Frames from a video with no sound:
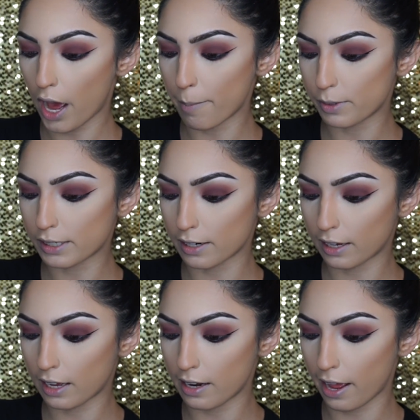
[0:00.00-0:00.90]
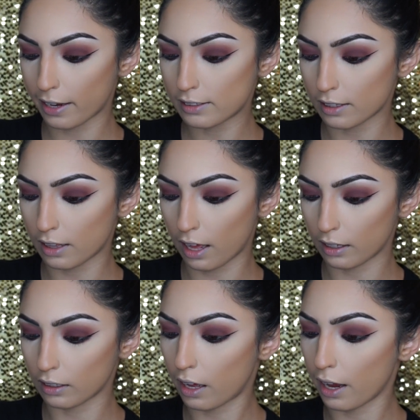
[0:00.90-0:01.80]
I'm just going to connect
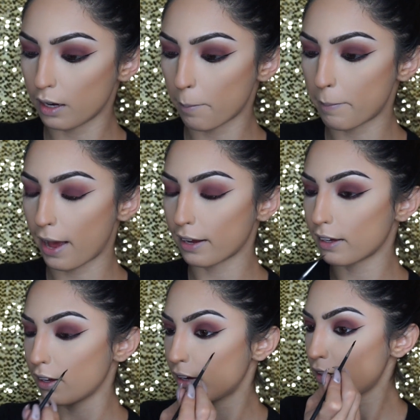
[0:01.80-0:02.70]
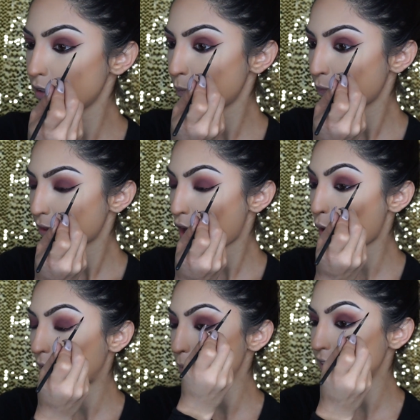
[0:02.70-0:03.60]
that line back in.
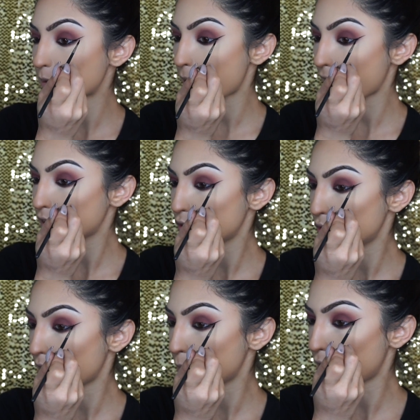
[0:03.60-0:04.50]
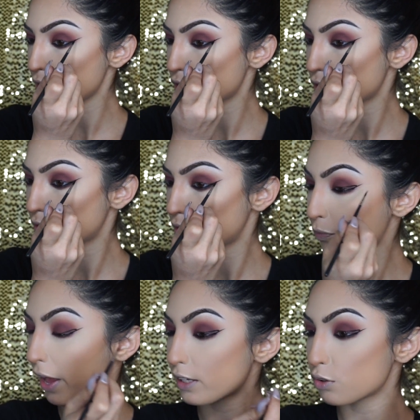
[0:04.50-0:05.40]
Oh, and I'm using the MAC 210 brush.
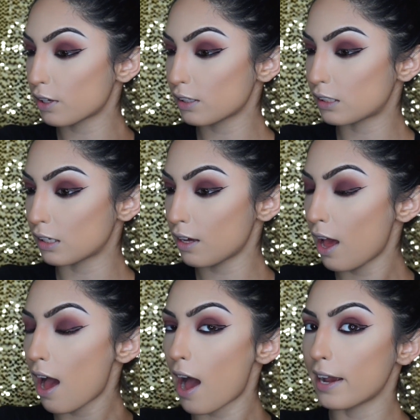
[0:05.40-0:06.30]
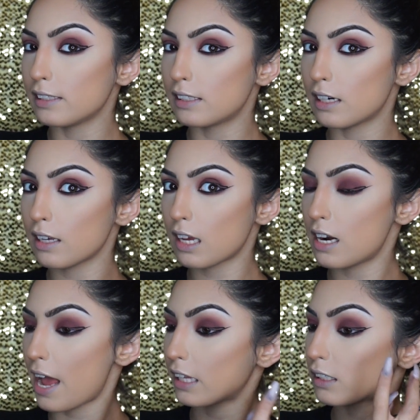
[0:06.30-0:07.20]
As you can see, I didn't
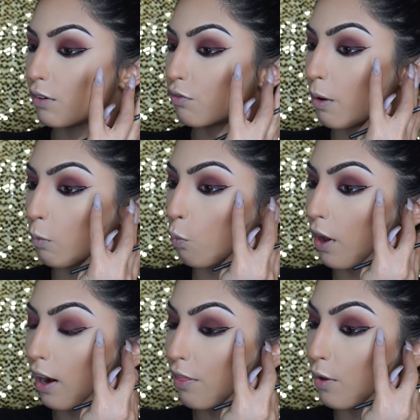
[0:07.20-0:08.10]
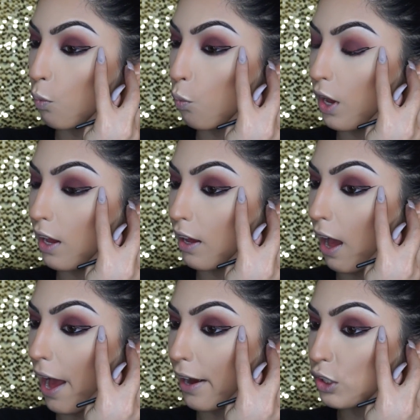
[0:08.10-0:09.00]
connect it from where the wing
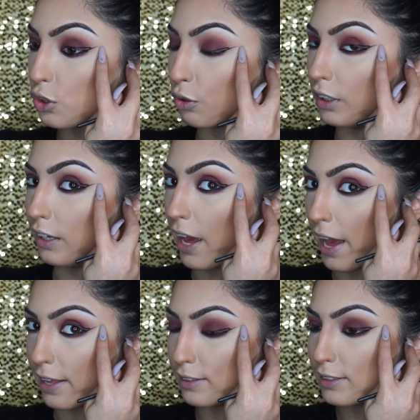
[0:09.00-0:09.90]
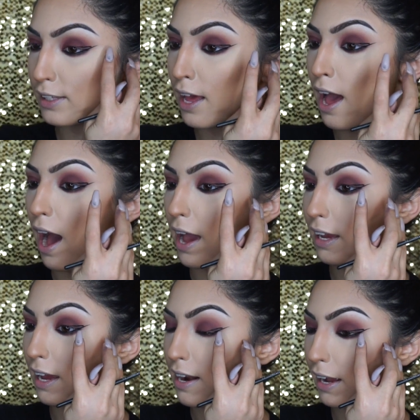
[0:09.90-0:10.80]
actually ends. I
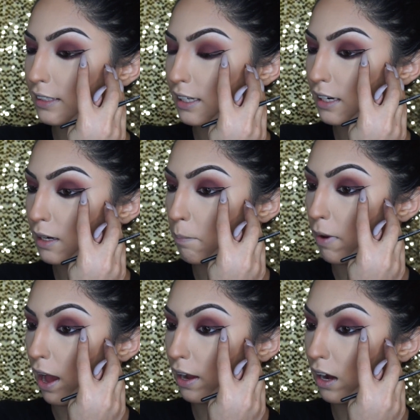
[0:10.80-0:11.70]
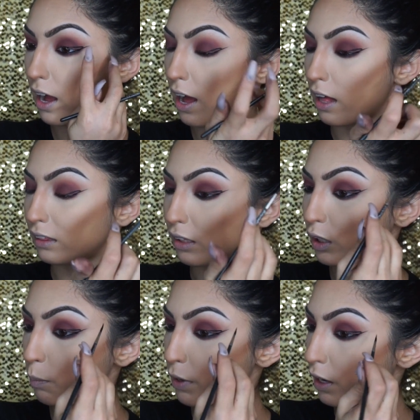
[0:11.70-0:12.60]
connected it back a
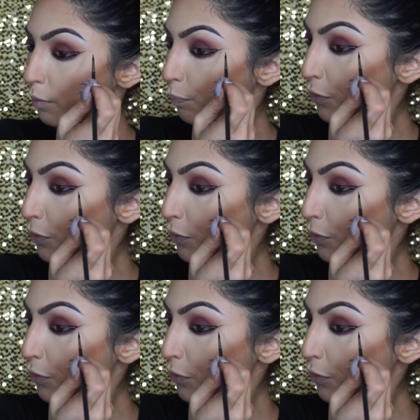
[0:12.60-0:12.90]
little bit